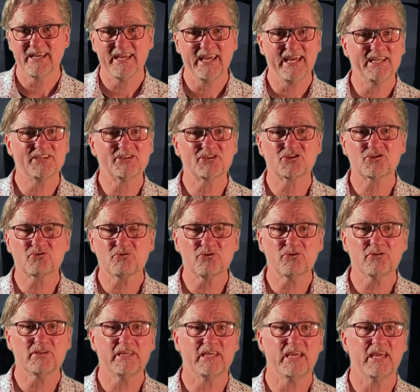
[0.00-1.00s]
It's
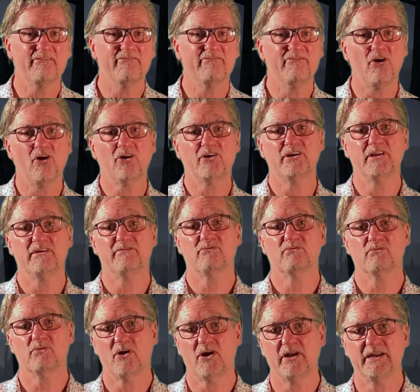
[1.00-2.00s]
truly evocative
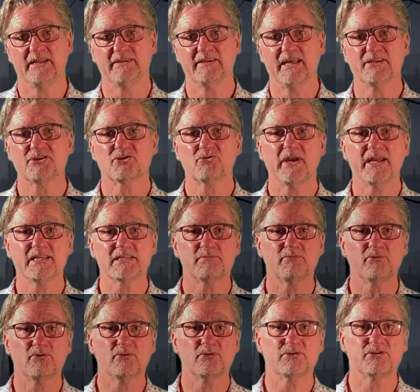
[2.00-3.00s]
writing that
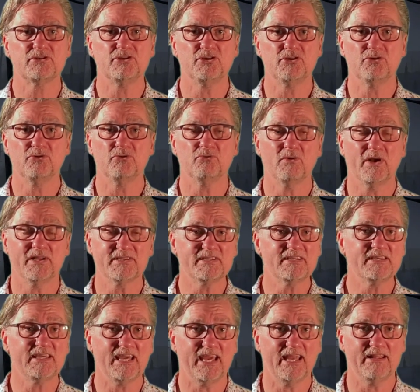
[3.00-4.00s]
transports you once
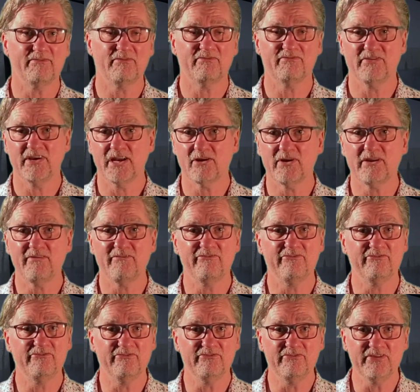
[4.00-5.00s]
again very
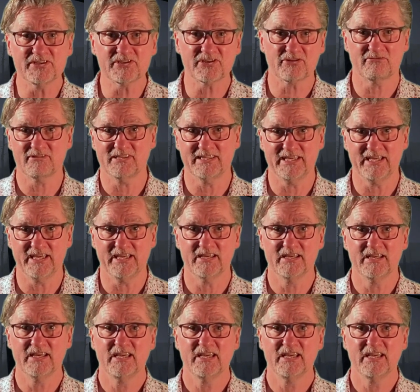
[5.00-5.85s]
viscerally